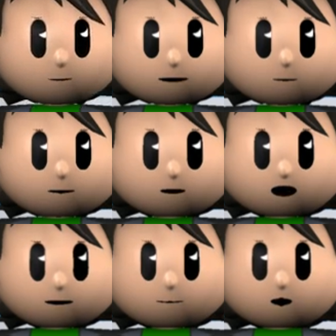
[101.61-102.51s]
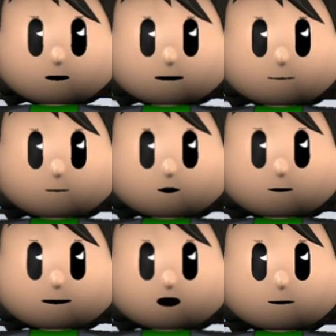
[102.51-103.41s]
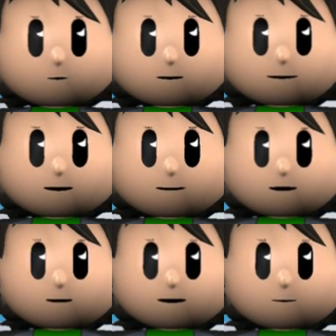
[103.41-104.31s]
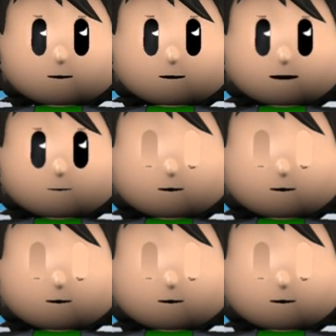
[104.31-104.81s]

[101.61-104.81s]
It starts off slowly and very quickly descends